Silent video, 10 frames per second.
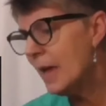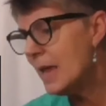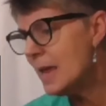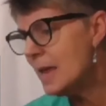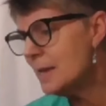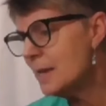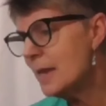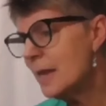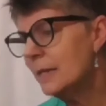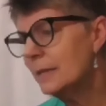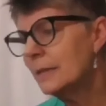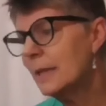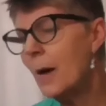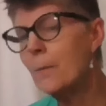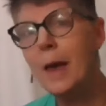He needs
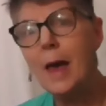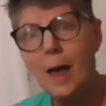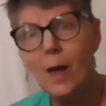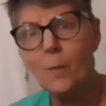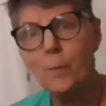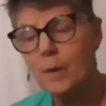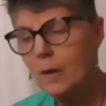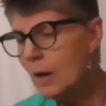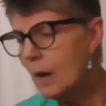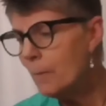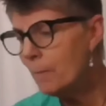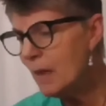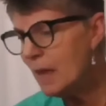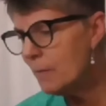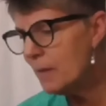some help.
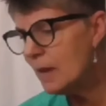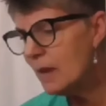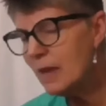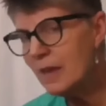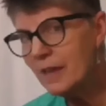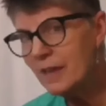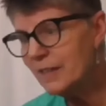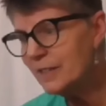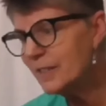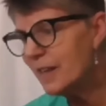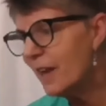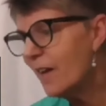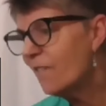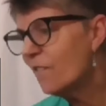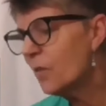Maybe his
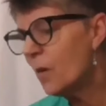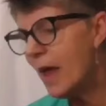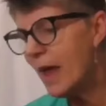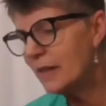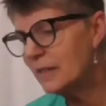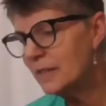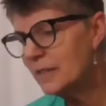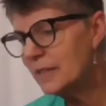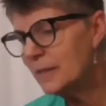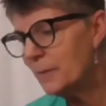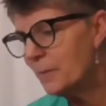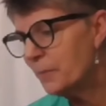friends.